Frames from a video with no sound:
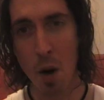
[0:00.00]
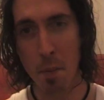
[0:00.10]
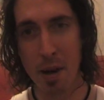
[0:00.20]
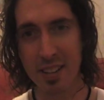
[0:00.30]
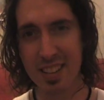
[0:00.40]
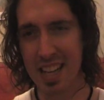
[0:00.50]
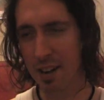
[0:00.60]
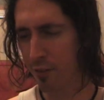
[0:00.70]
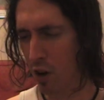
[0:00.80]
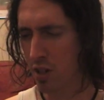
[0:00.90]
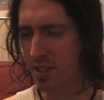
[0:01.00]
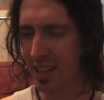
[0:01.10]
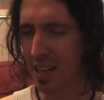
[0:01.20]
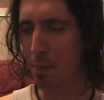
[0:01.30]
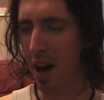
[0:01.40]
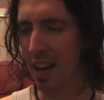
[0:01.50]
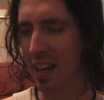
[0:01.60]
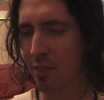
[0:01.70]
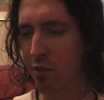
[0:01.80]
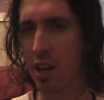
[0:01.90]
I'm about to eat a frozen tea
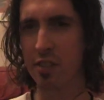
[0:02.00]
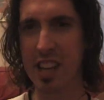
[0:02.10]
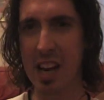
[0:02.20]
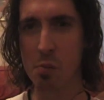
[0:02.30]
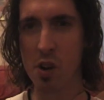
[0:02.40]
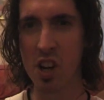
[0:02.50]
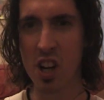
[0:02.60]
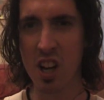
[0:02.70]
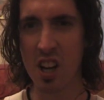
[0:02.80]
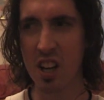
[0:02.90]
bag in front of a camera.